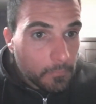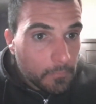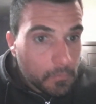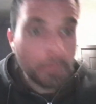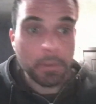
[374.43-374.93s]

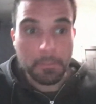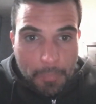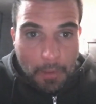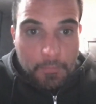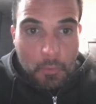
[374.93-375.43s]
nothing.
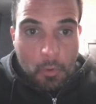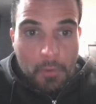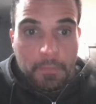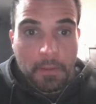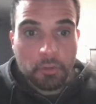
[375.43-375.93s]
If you want
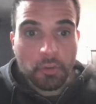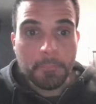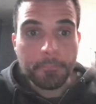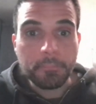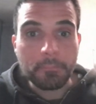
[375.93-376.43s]
to search,
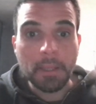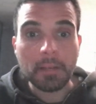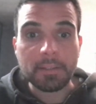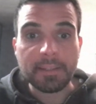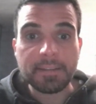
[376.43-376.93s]
make
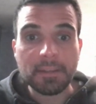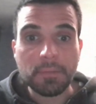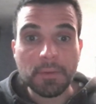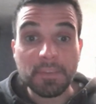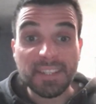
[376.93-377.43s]
a DC
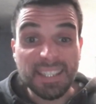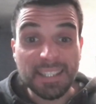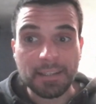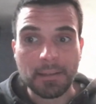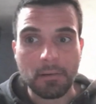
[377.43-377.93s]

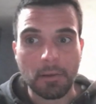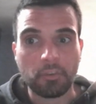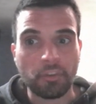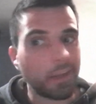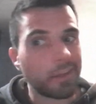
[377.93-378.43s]
15 luck
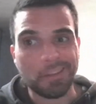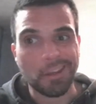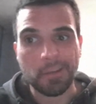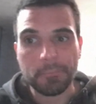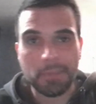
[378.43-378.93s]
check.
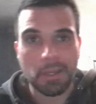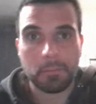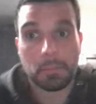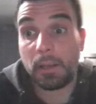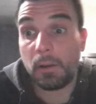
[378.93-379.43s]
Nah,
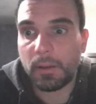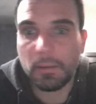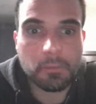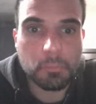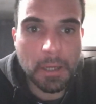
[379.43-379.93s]
my luck
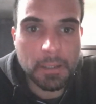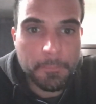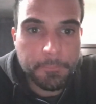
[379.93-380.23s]
is too bad.